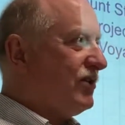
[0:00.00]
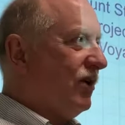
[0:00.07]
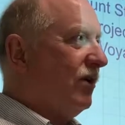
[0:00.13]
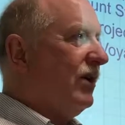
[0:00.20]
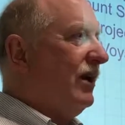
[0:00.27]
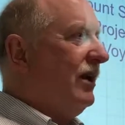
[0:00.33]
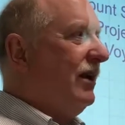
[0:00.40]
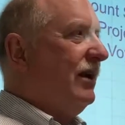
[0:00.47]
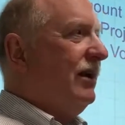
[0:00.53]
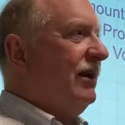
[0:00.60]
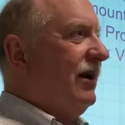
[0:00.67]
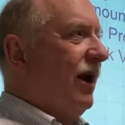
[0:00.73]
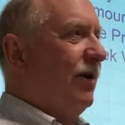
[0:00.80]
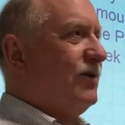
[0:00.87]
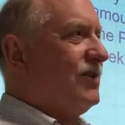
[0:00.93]
So
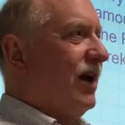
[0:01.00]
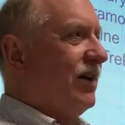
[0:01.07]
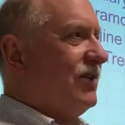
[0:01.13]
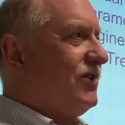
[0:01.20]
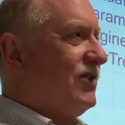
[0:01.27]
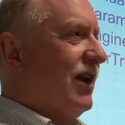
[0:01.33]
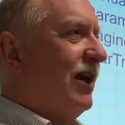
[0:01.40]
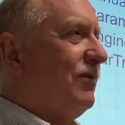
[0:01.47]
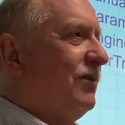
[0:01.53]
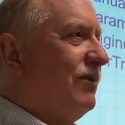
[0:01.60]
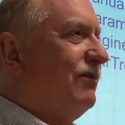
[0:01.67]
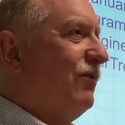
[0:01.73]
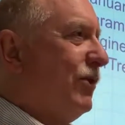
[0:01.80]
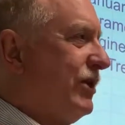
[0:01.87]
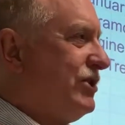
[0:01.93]
I was on set
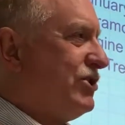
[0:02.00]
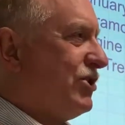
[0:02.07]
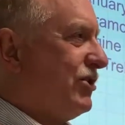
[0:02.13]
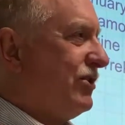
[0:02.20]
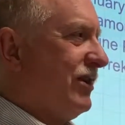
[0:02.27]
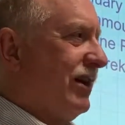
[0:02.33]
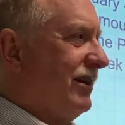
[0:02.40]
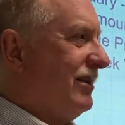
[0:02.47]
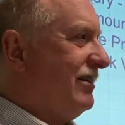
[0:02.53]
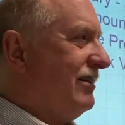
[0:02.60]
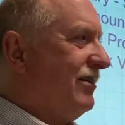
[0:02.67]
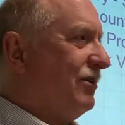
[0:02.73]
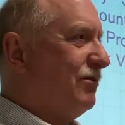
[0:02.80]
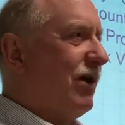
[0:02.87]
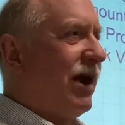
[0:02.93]
with Voyager and
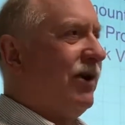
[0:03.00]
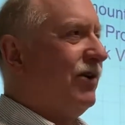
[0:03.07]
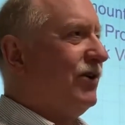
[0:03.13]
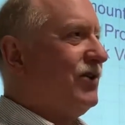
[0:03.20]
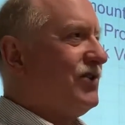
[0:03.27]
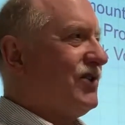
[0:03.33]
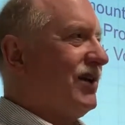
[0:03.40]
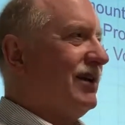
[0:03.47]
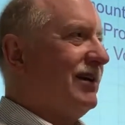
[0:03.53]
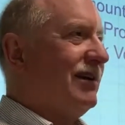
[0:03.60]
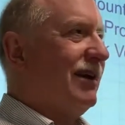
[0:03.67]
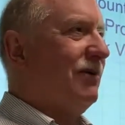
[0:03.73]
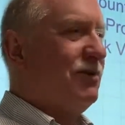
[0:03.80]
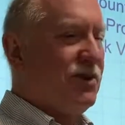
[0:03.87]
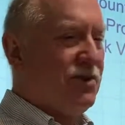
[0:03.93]
the writers,
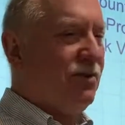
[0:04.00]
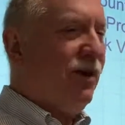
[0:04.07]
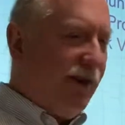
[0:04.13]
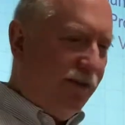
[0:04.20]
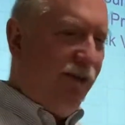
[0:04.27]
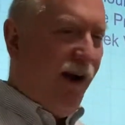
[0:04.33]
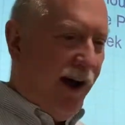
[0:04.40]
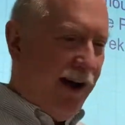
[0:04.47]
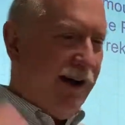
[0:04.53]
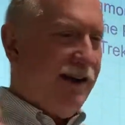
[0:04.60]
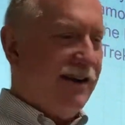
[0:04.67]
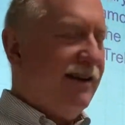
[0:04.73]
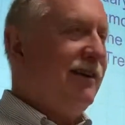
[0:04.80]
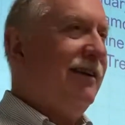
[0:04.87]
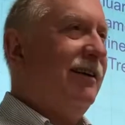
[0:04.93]
and it was really
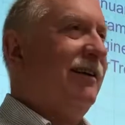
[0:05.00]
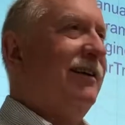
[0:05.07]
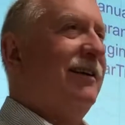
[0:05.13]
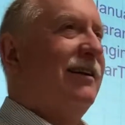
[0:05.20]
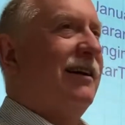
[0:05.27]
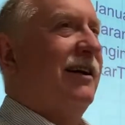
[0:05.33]
fun.